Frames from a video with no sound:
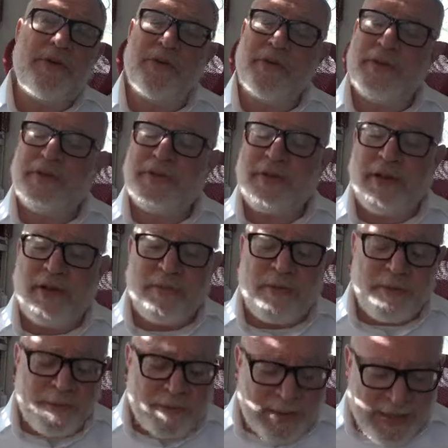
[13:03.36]
to this
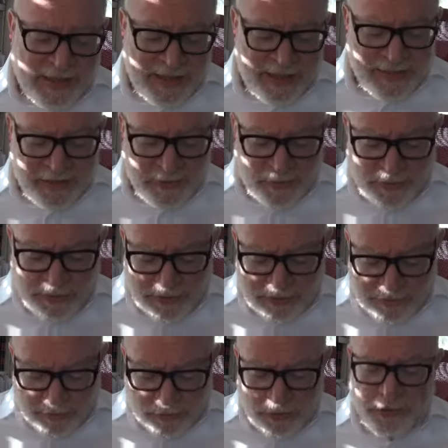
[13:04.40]
terrible plagues and all the
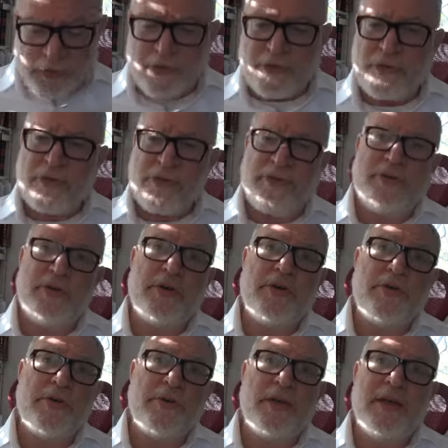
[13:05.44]
things in the world. It's also referring
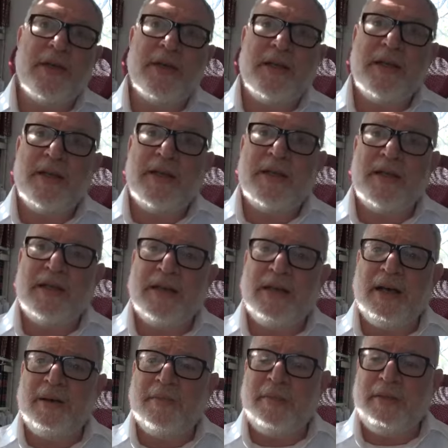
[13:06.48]
to
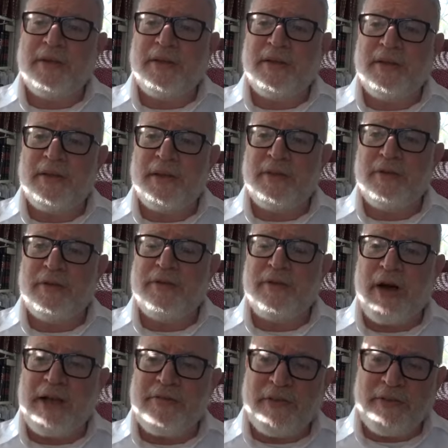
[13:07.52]
the
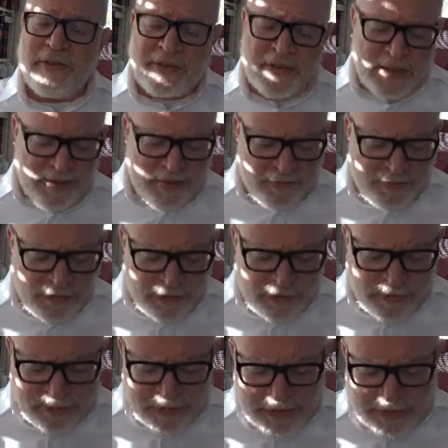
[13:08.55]
revival of the dead in the
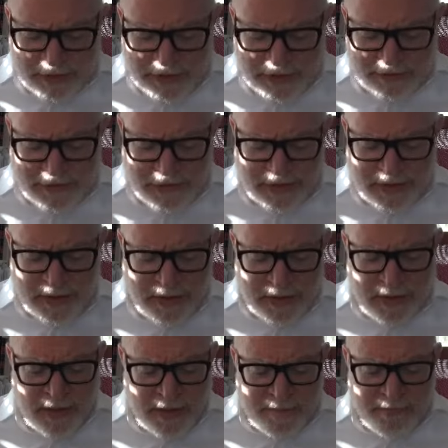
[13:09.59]
future, but there are different
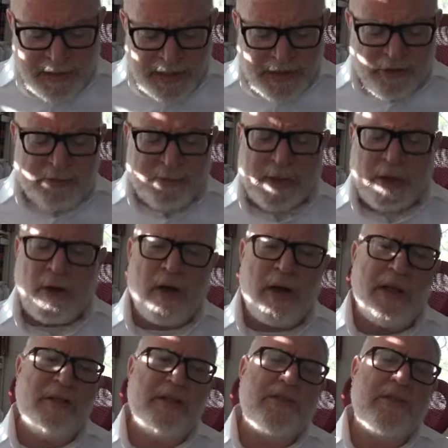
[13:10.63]
meanings
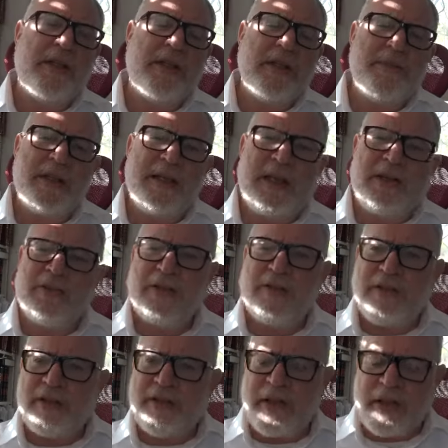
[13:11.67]
behind this elimination
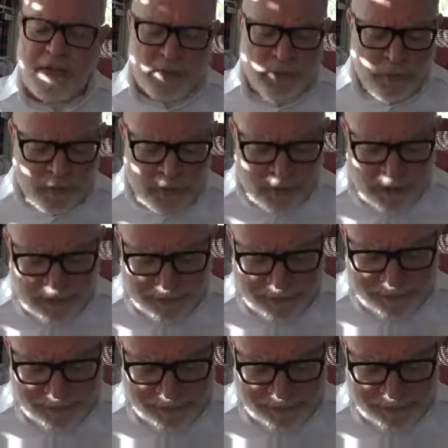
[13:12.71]
of the dead in the world.